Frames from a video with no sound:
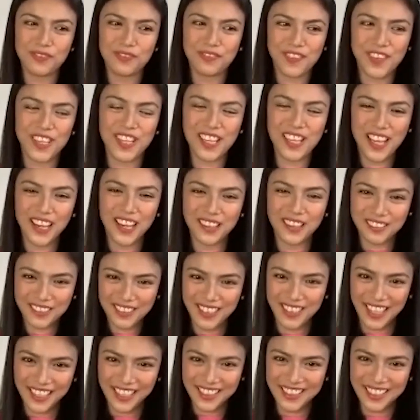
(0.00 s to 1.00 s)
fill out
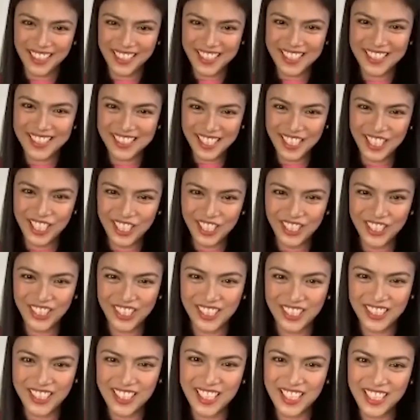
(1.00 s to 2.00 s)
that
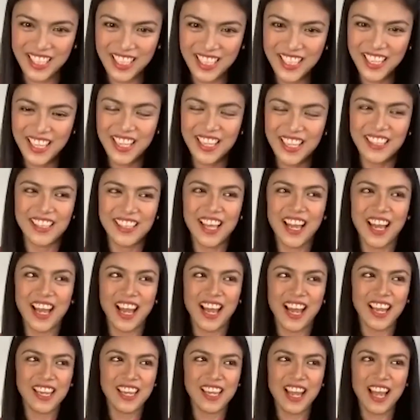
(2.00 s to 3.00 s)
insecurity. Na
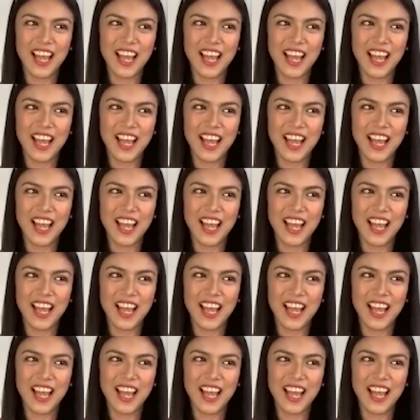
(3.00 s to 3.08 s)
I